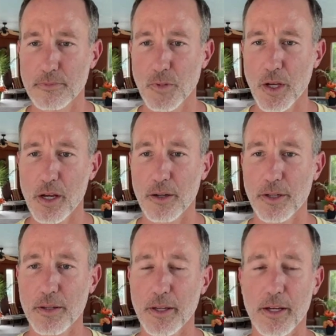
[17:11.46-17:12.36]
Ah, look
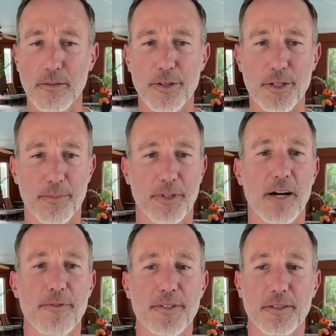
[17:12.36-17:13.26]
at that. There's a
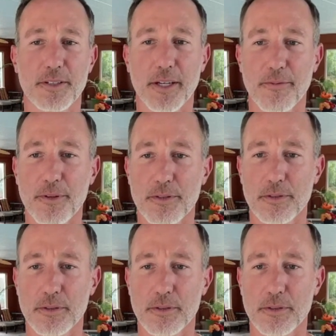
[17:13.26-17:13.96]
conference in Denver.